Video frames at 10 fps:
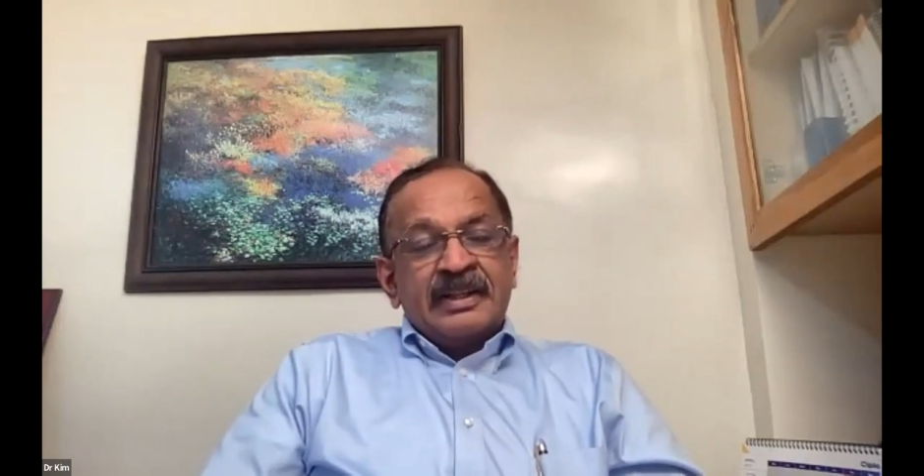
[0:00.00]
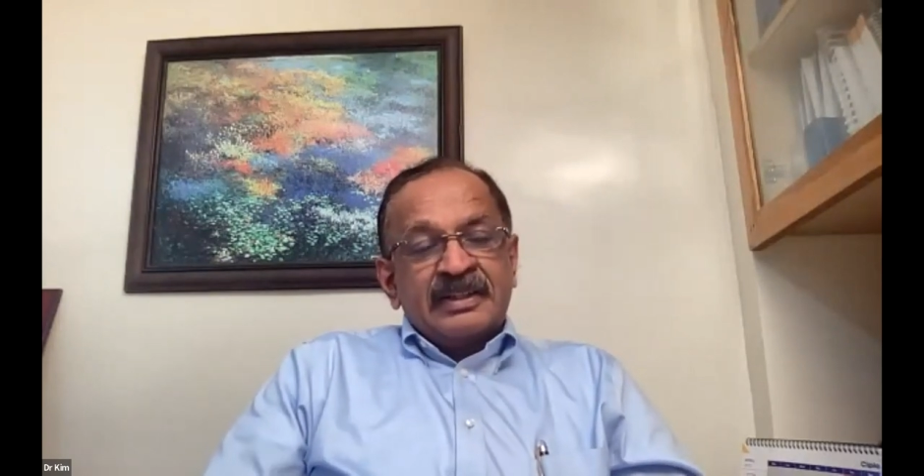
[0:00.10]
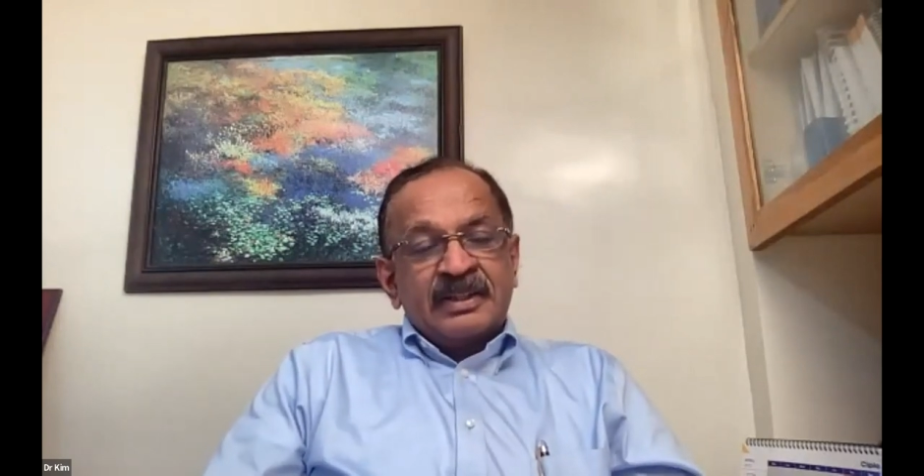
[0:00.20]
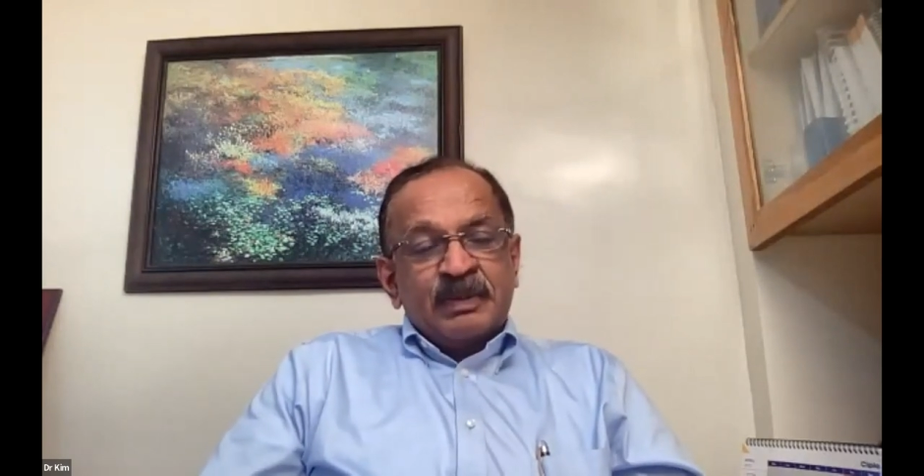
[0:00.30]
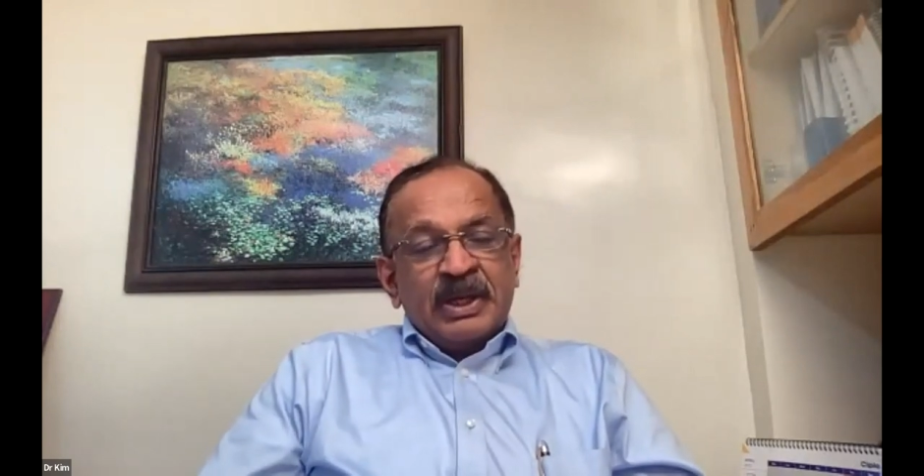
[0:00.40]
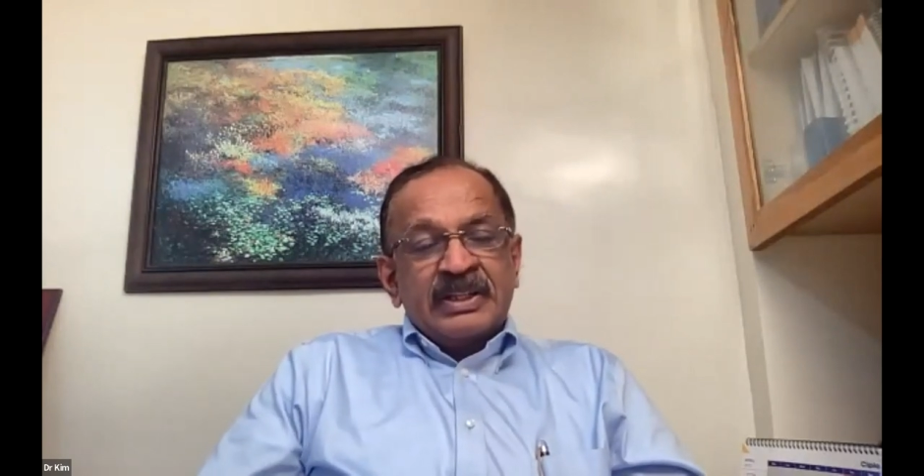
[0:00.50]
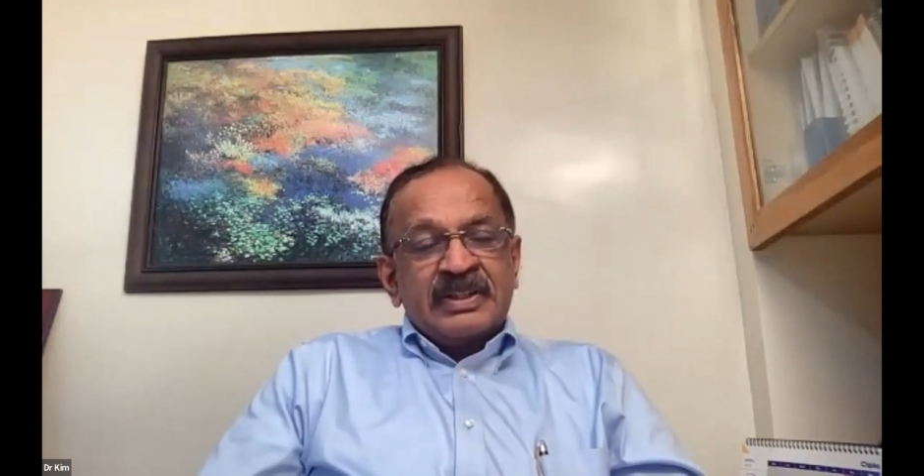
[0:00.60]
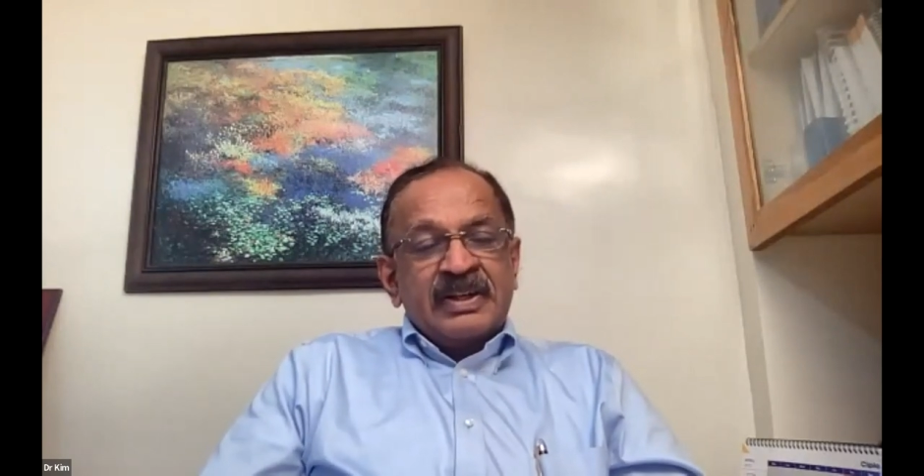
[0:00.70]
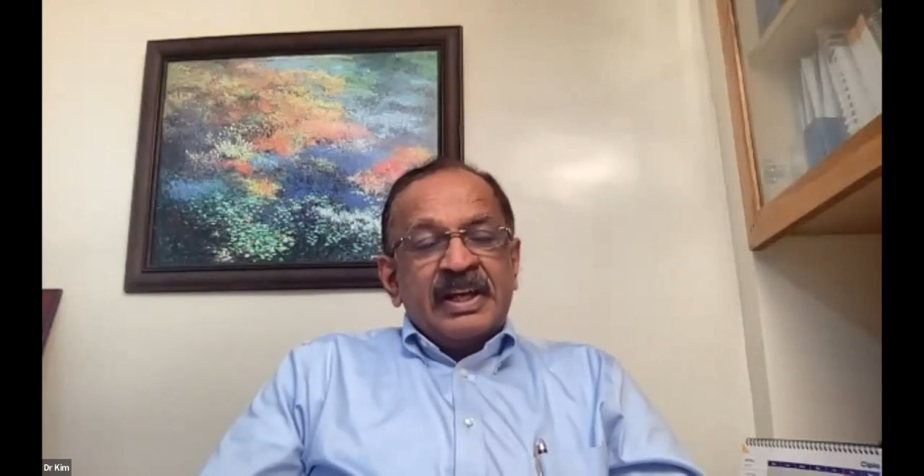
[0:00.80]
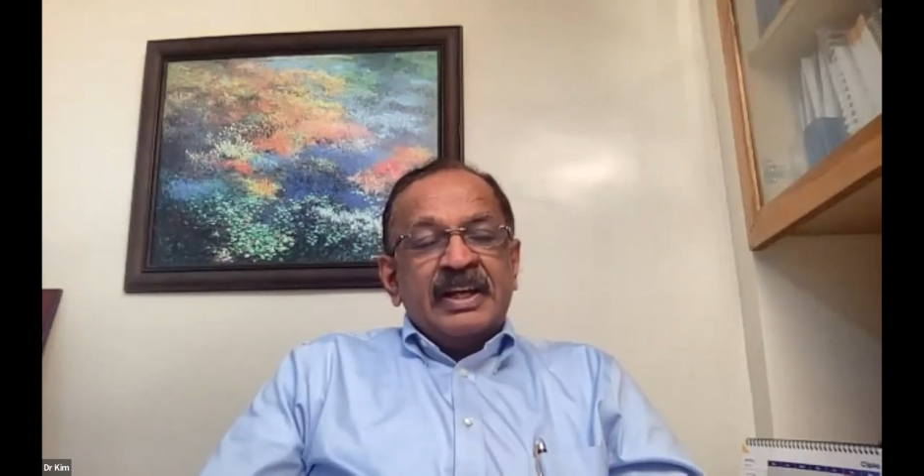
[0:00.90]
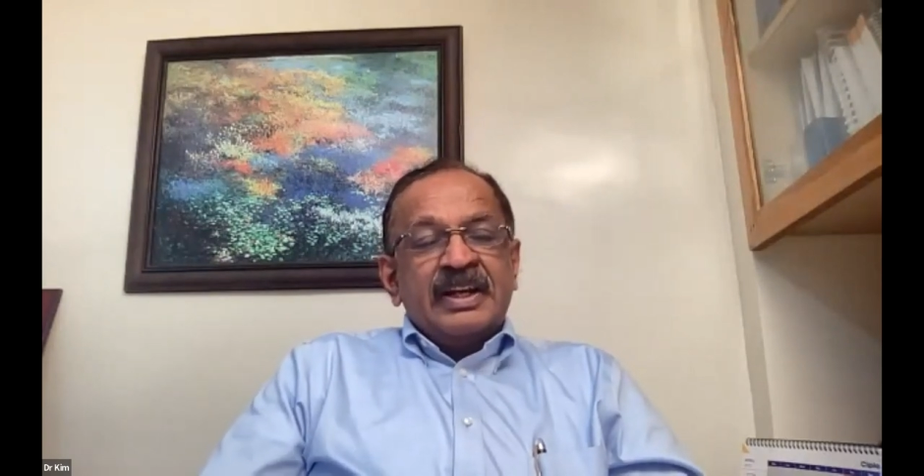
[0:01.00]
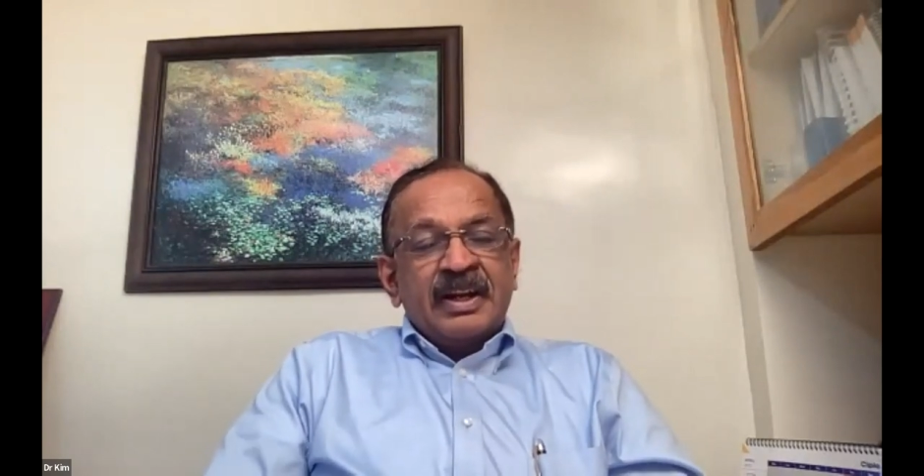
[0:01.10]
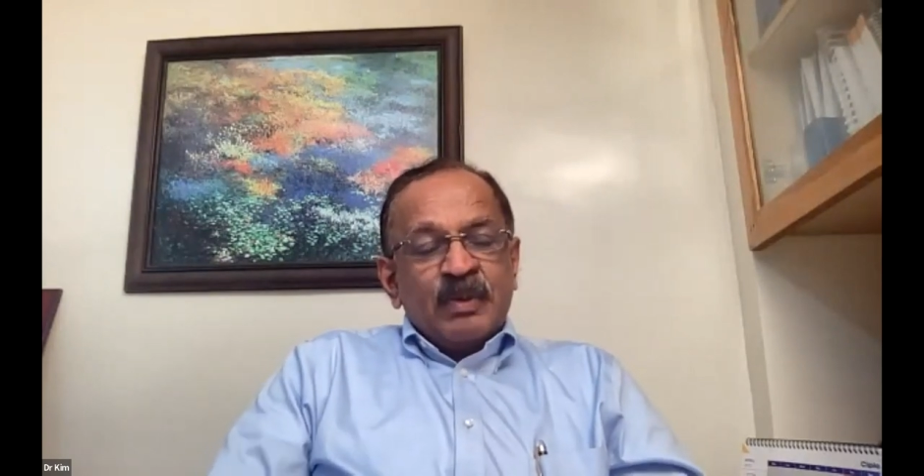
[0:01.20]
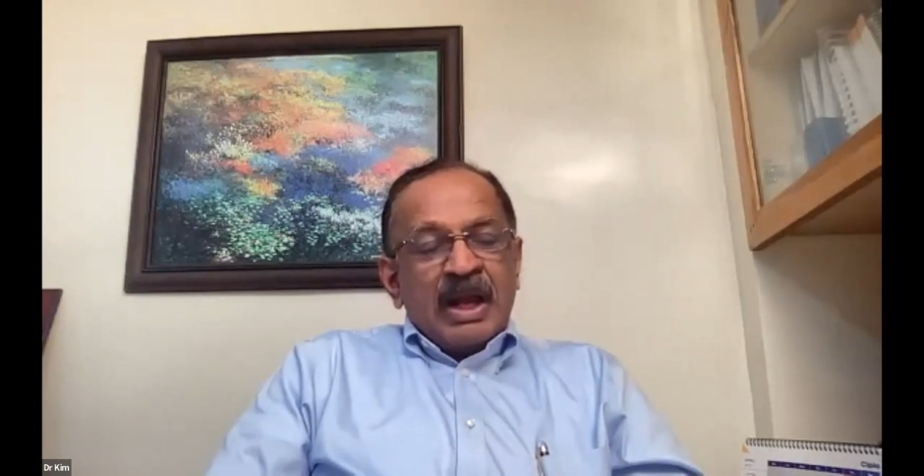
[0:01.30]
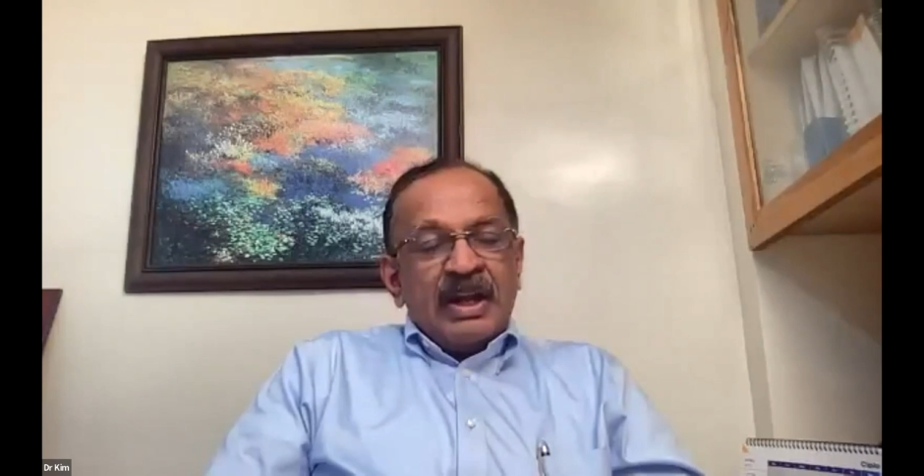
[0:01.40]
this is being screened
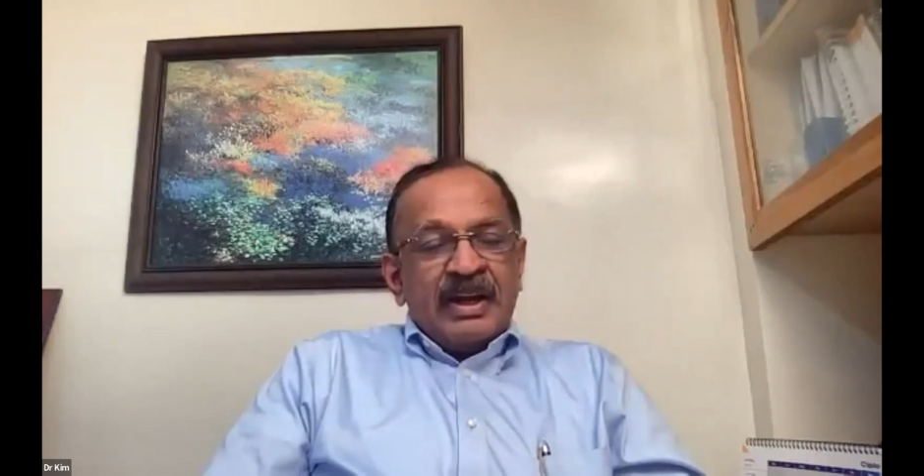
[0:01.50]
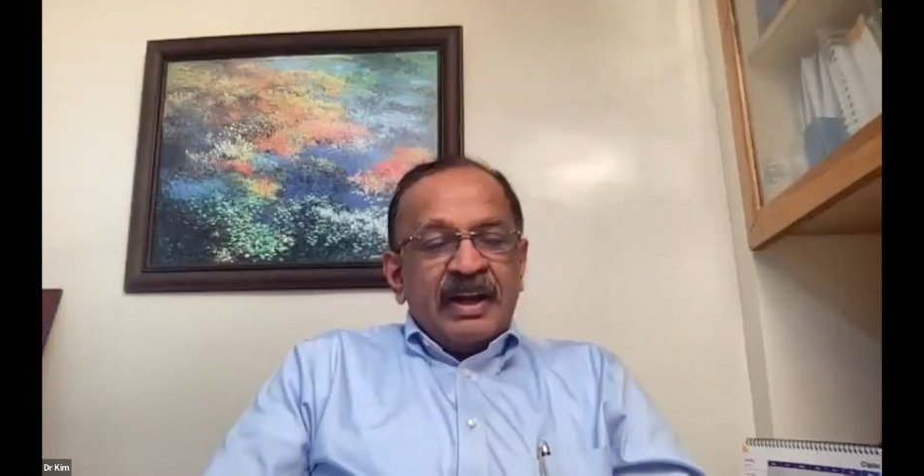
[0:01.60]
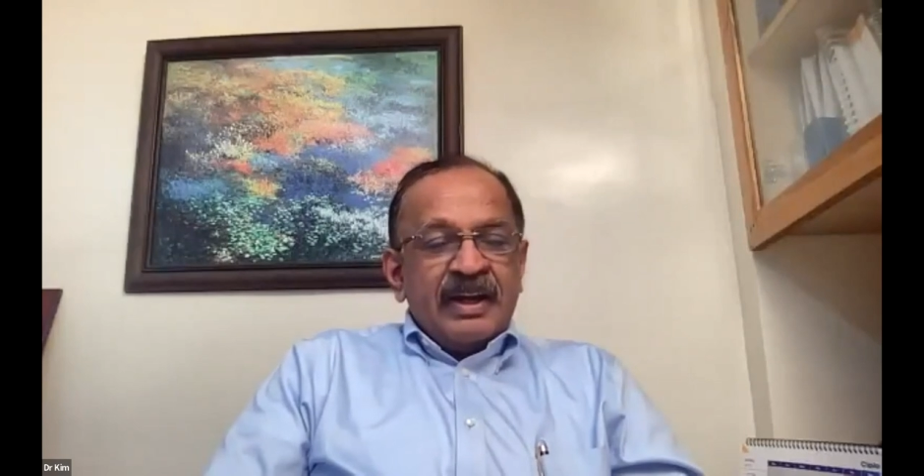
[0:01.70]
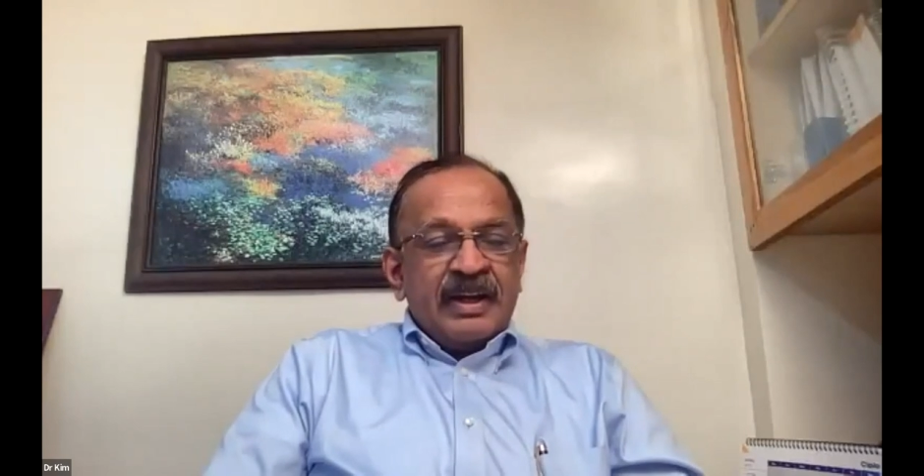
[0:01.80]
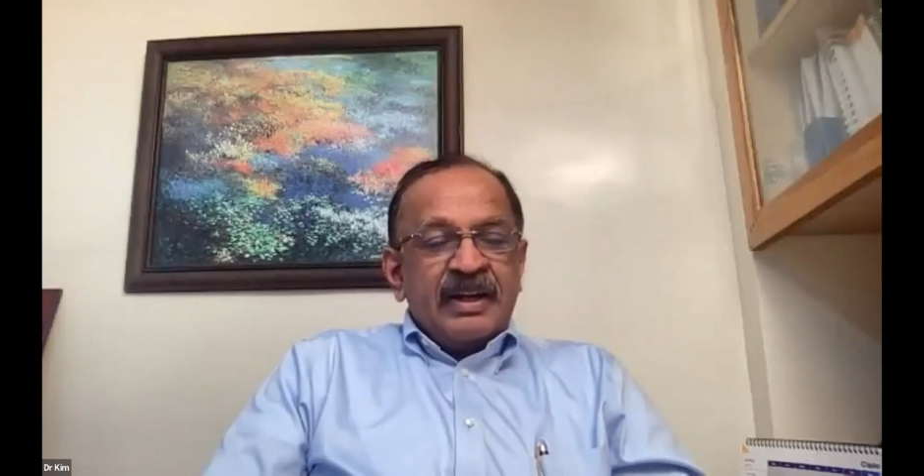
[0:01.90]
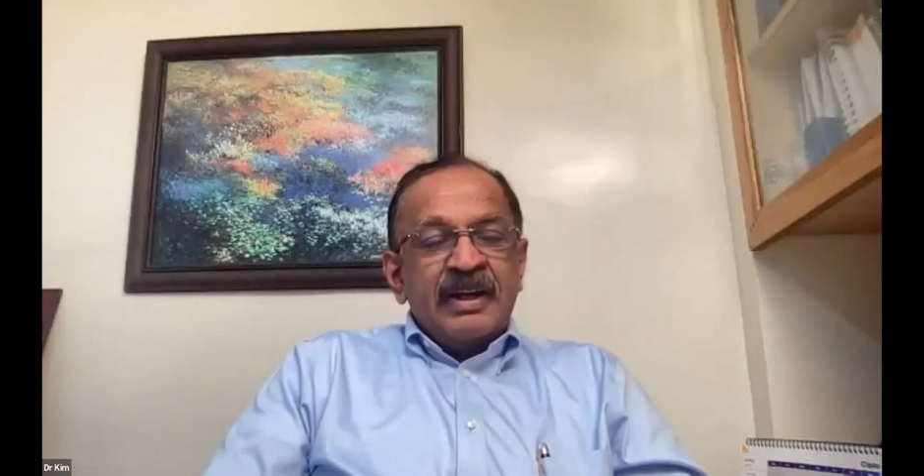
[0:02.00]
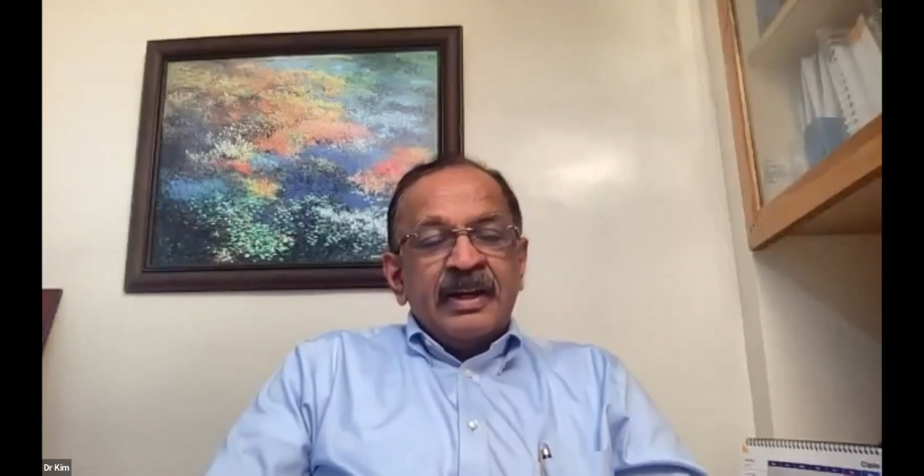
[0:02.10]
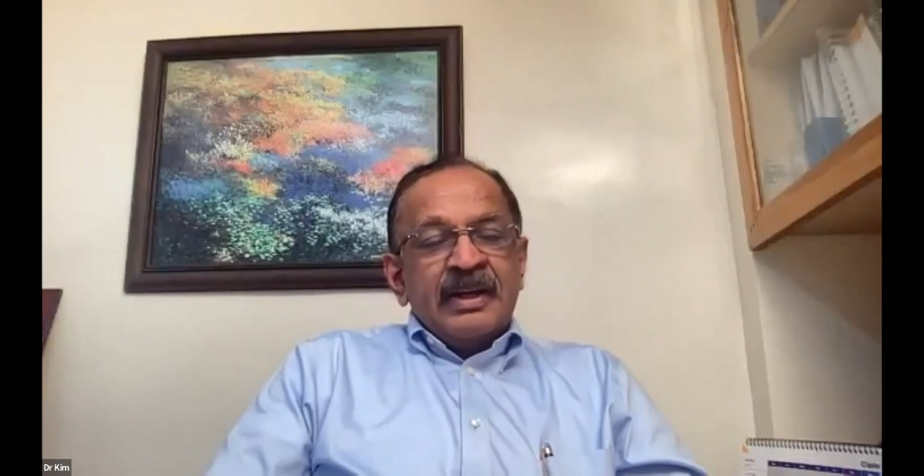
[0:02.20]
and validated